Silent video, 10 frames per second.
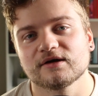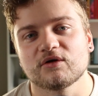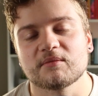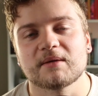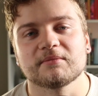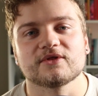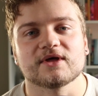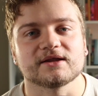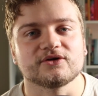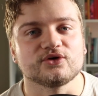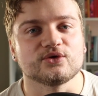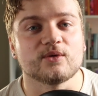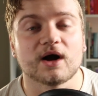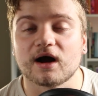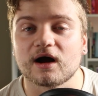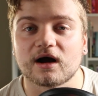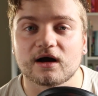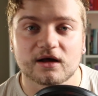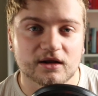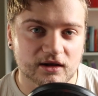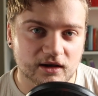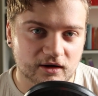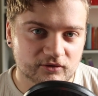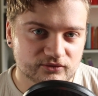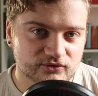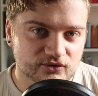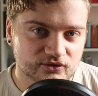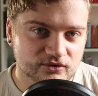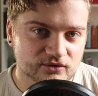Remember that you are loved,